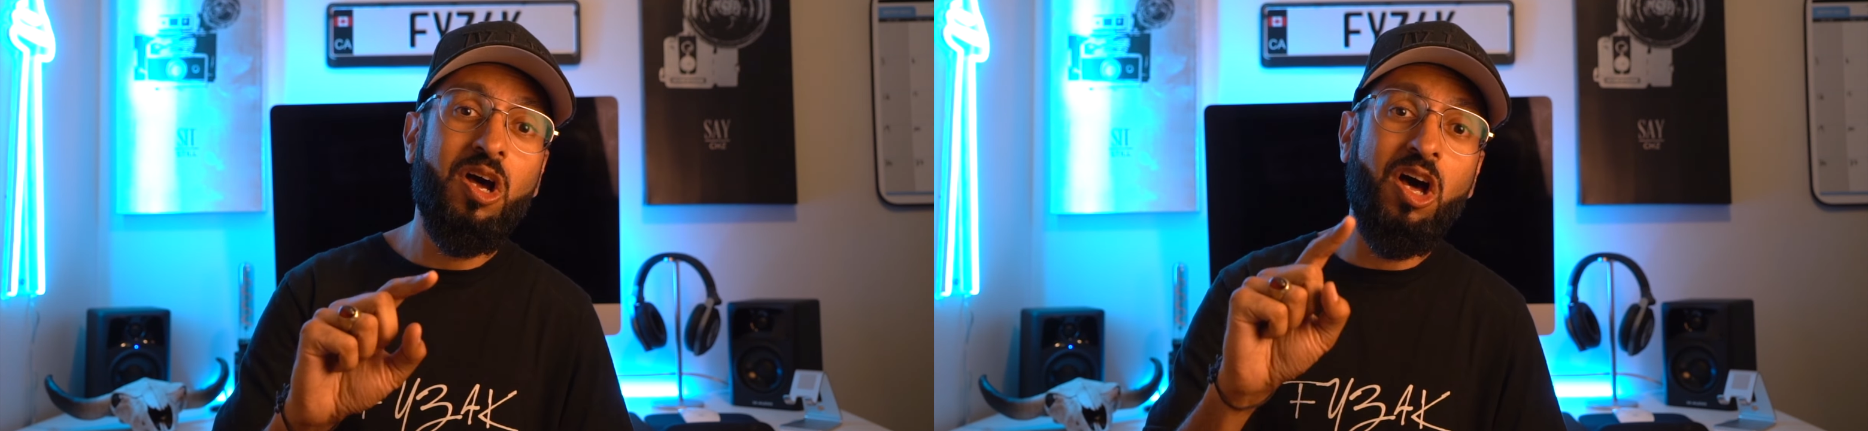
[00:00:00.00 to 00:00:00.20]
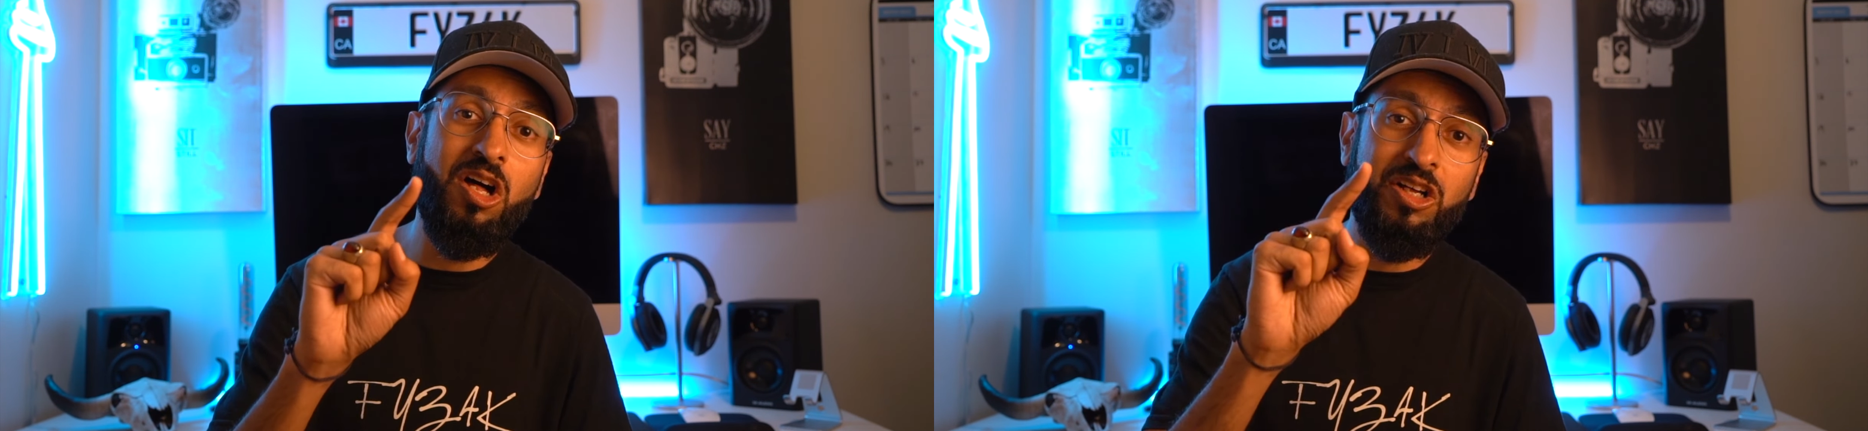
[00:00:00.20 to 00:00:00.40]

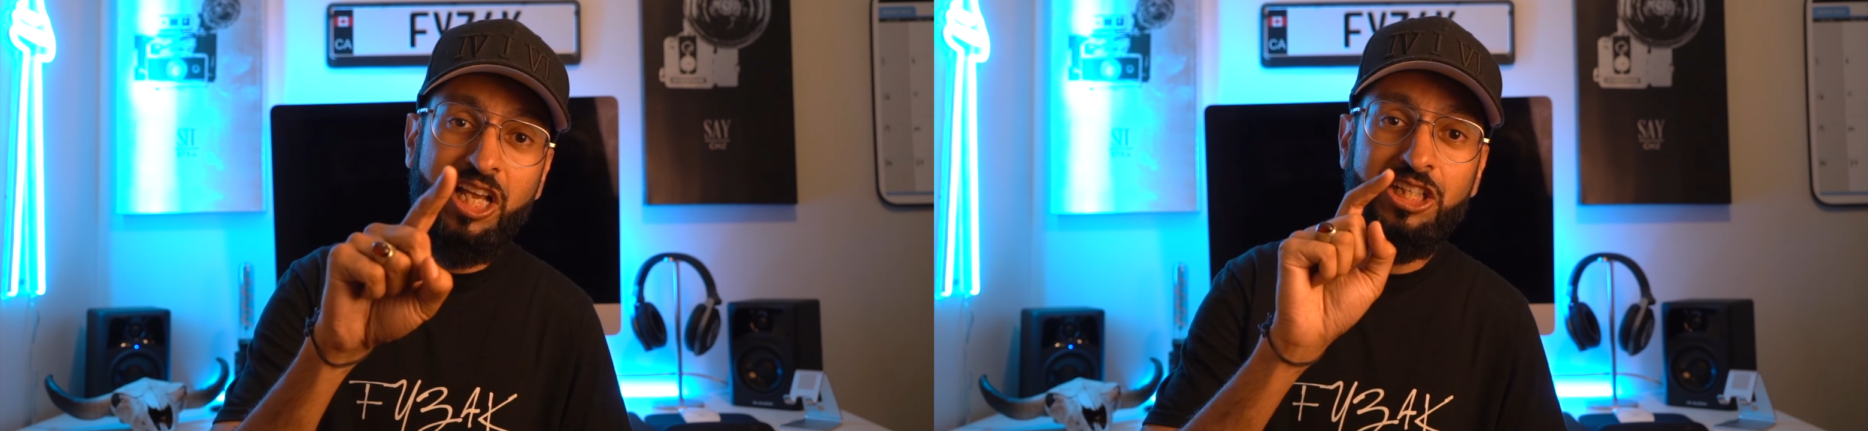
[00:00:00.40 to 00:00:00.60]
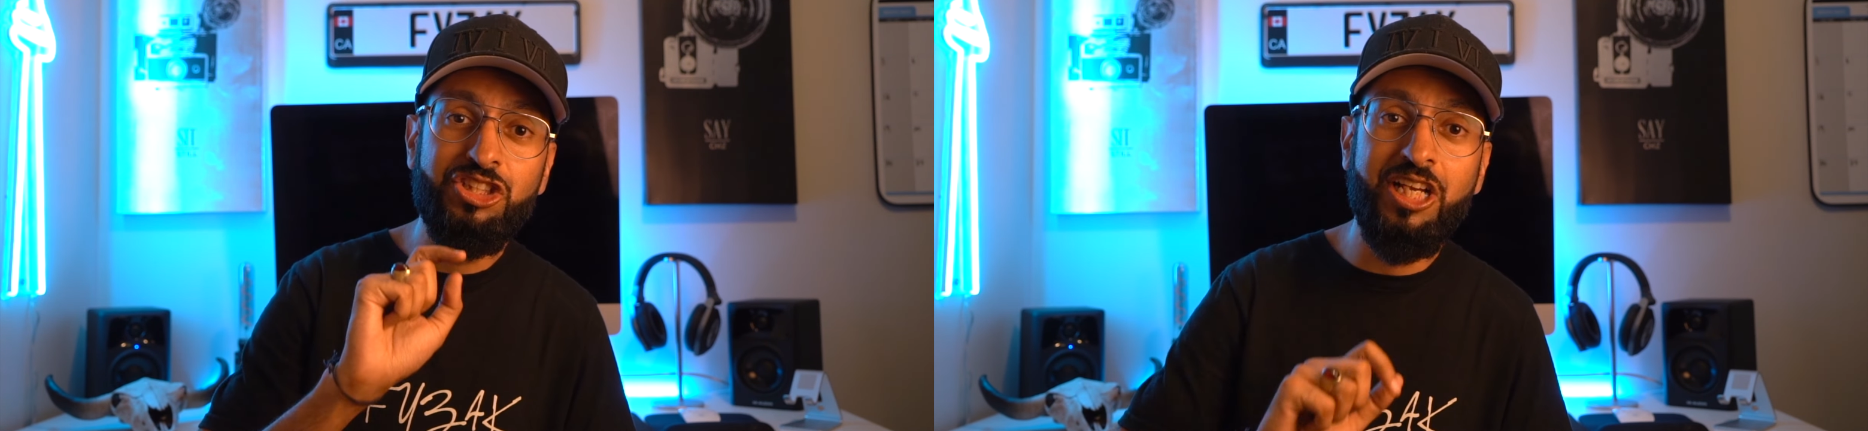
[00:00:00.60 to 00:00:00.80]
I'll
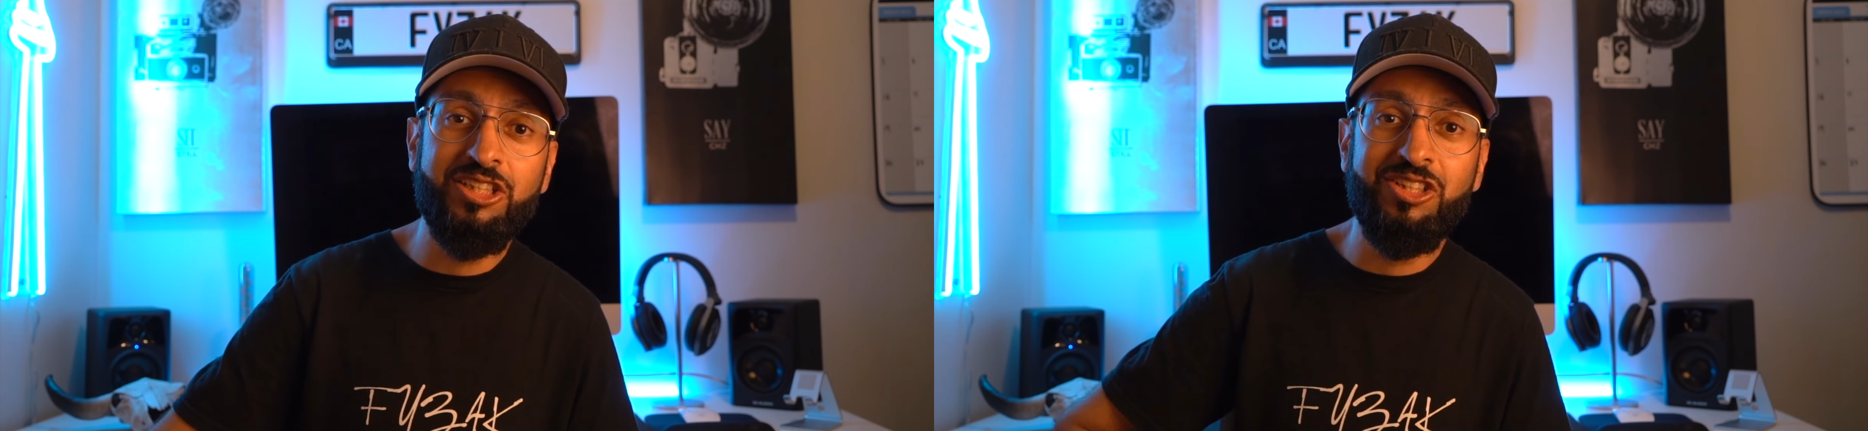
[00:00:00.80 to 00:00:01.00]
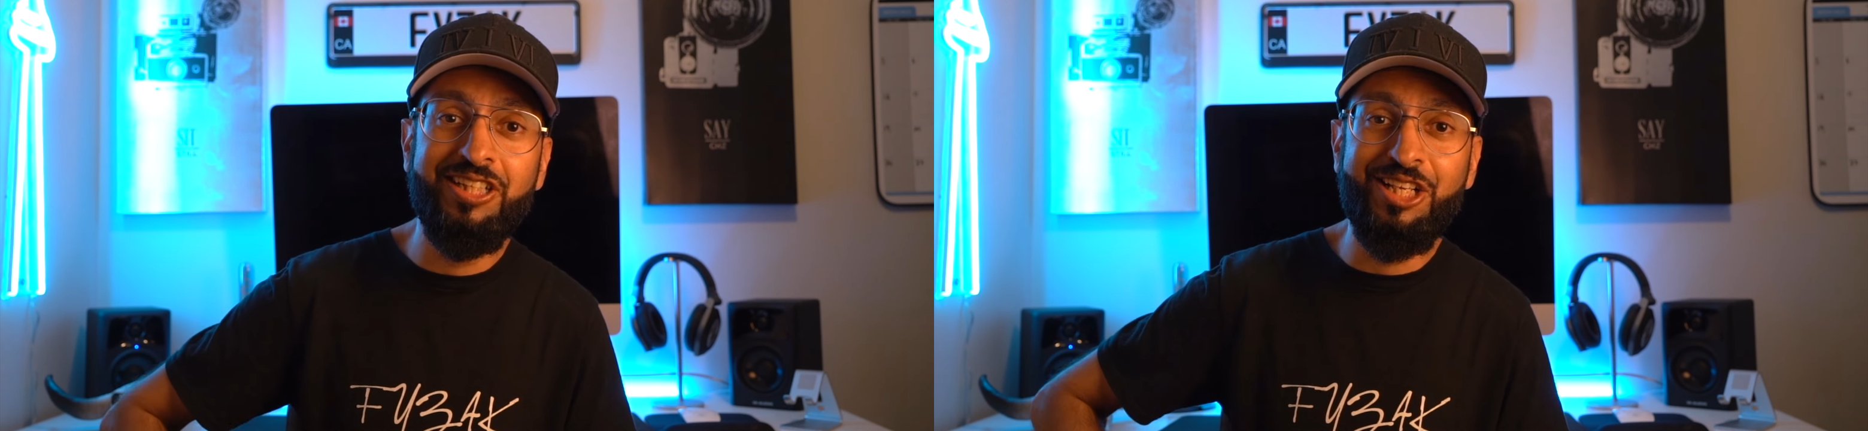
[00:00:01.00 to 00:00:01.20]
catch you
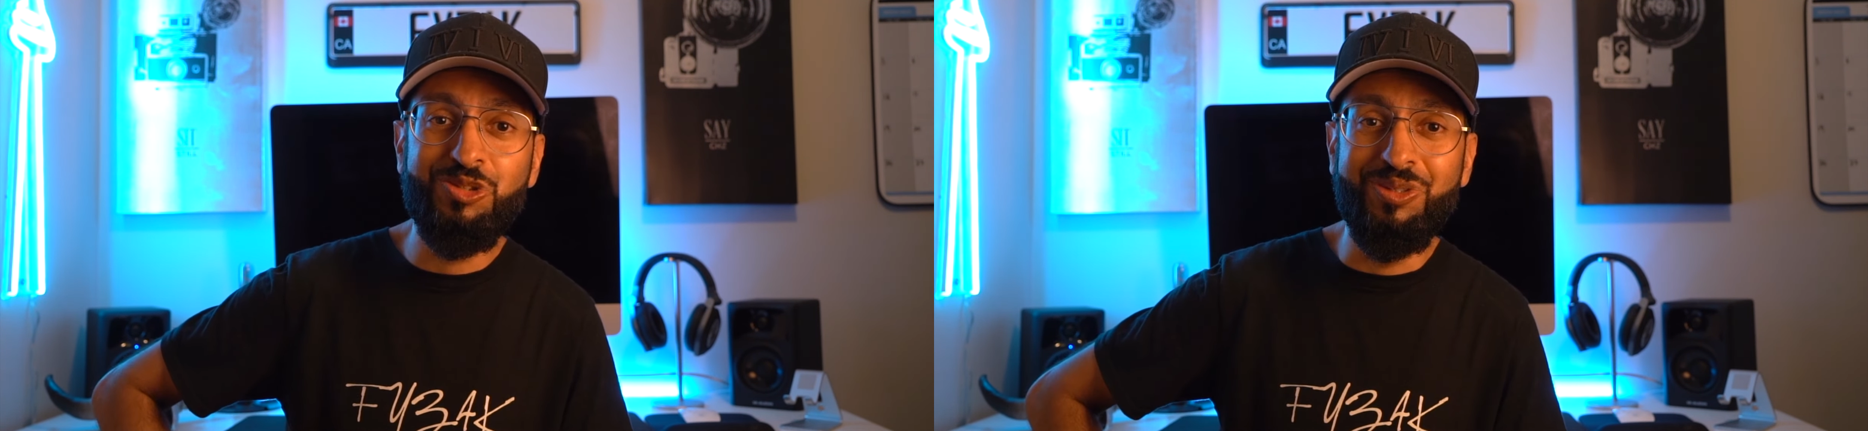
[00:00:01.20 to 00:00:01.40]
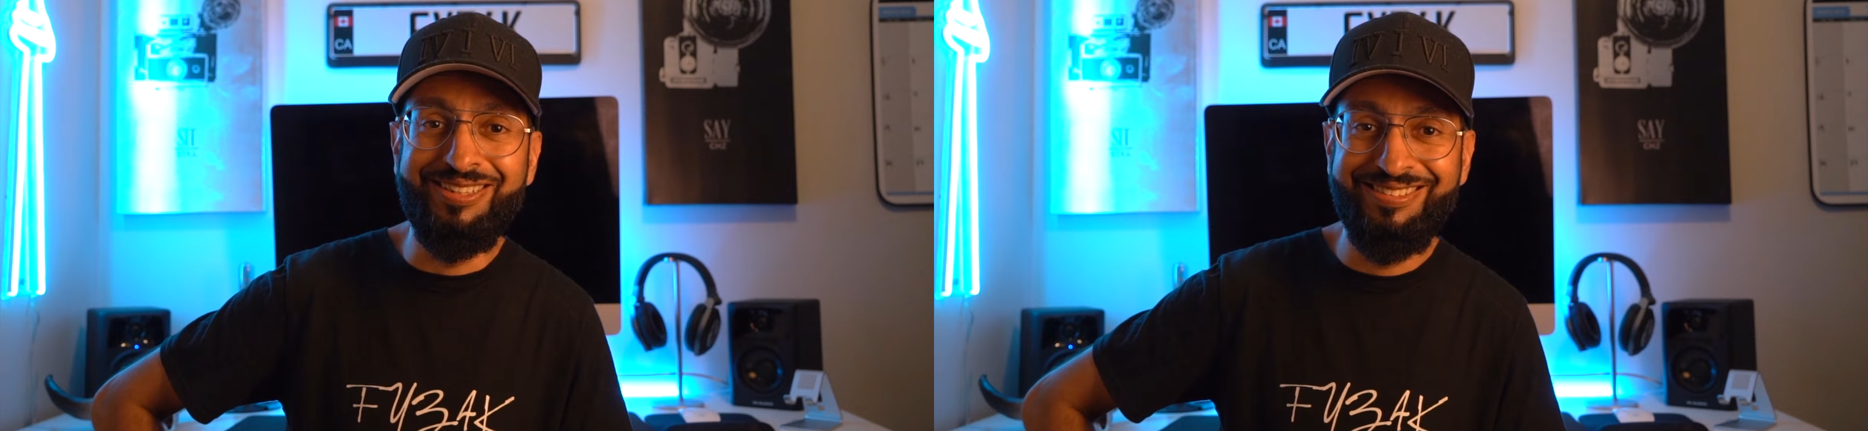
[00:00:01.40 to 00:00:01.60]
guys on the next
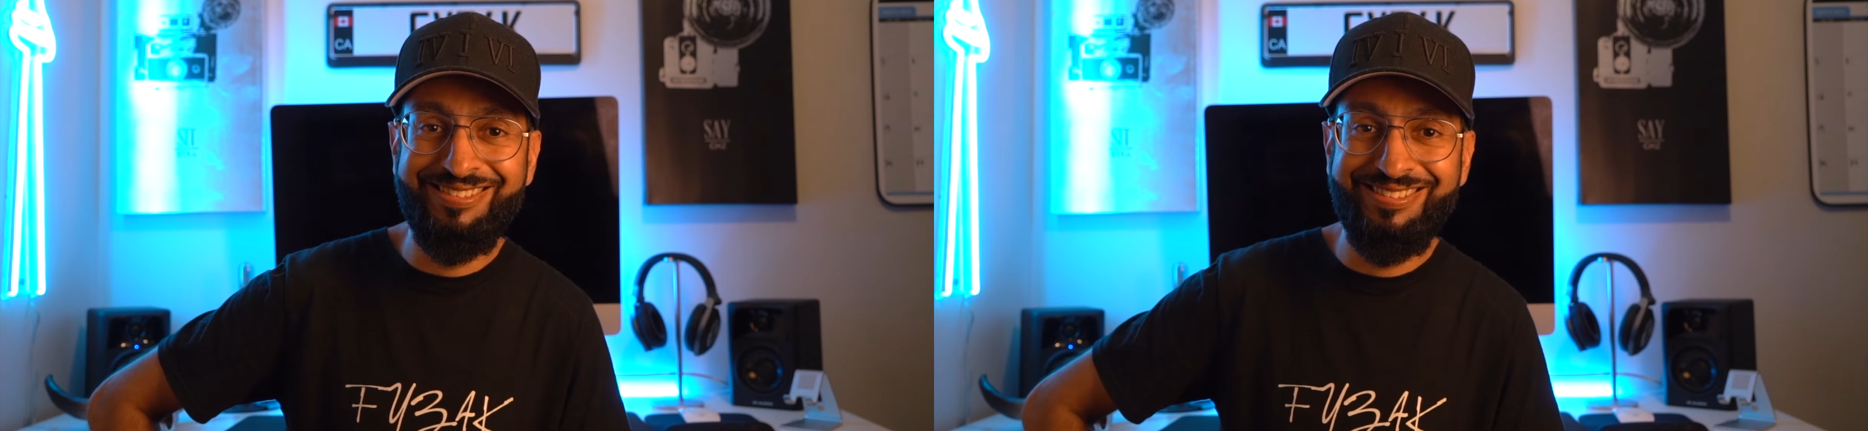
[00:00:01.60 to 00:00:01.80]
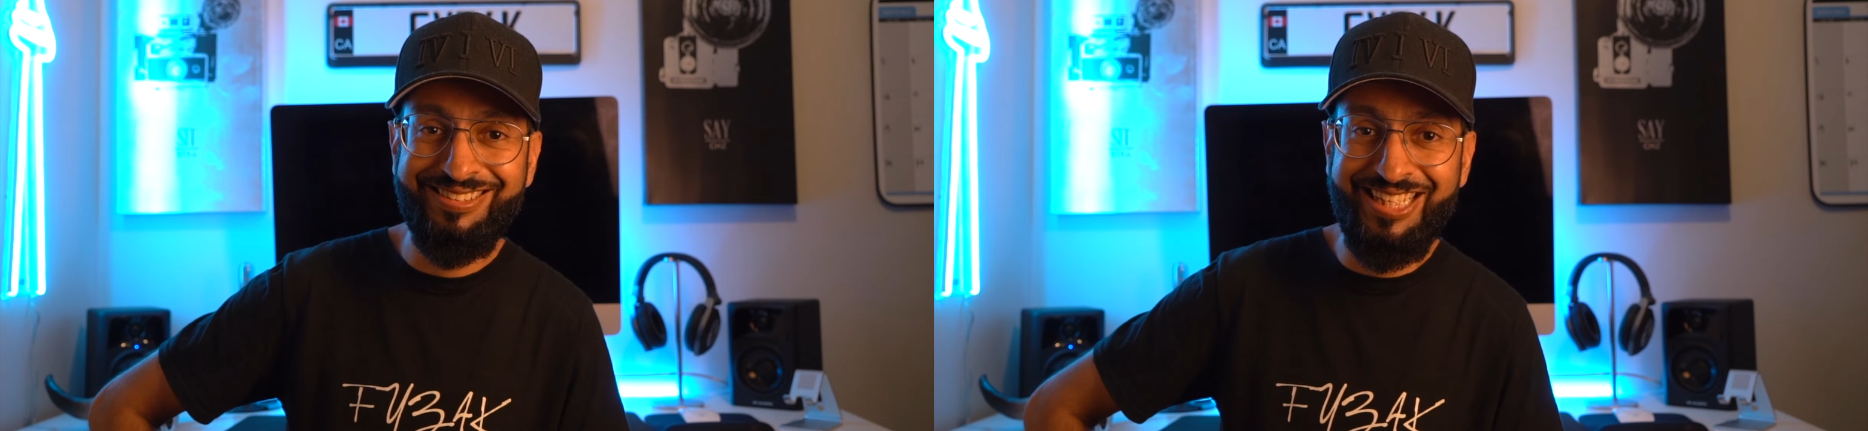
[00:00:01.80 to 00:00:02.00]
one.
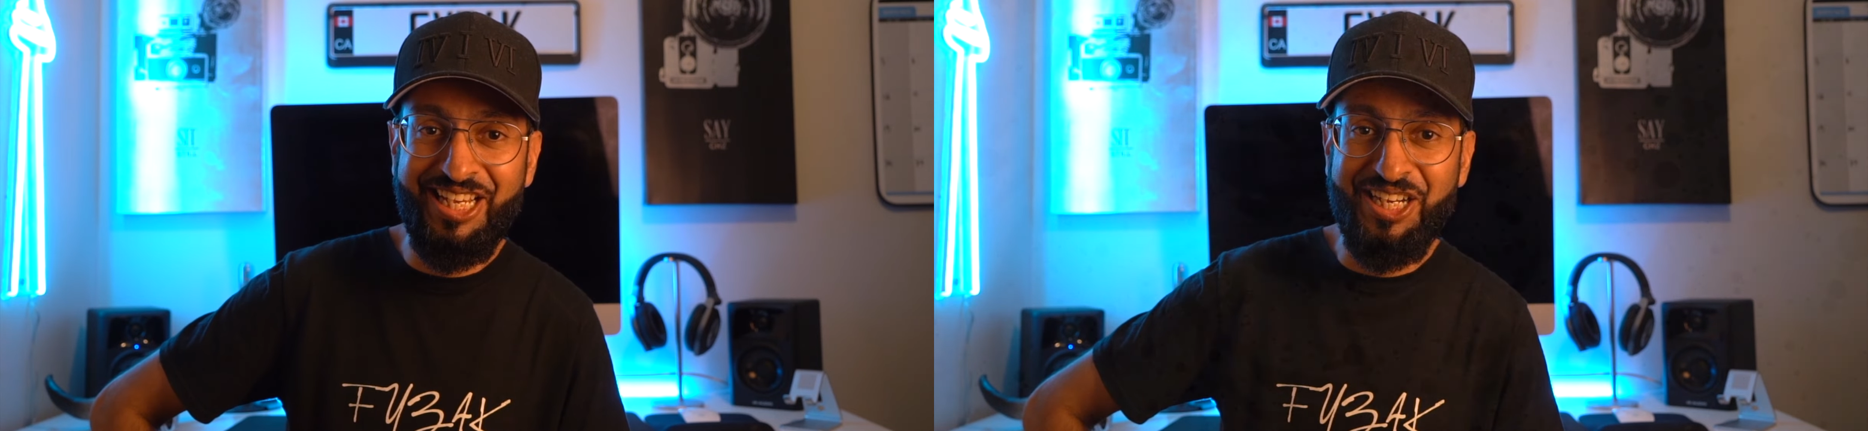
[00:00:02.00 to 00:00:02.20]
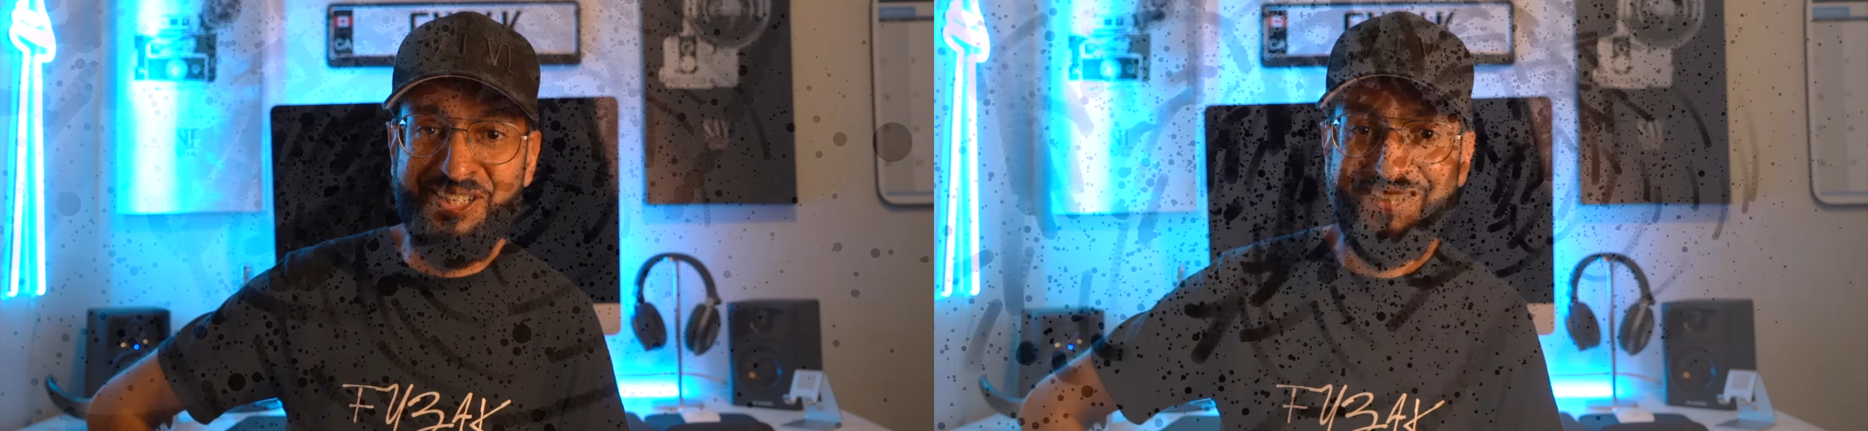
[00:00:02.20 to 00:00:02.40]
Take care.